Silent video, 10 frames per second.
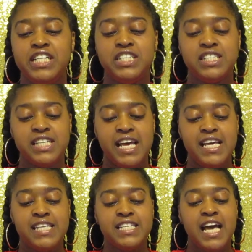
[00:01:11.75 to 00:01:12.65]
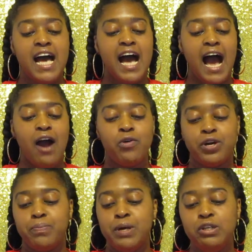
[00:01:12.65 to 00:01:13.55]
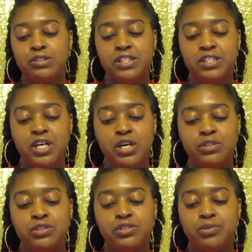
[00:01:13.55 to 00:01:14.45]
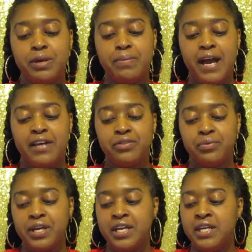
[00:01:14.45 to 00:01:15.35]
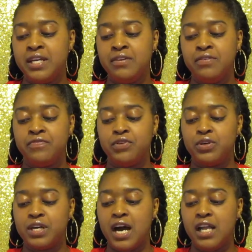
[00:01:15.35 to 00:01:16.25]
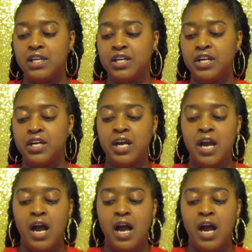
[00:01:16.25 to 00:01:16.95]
It just says I ordered Post-it notes 3x3 full color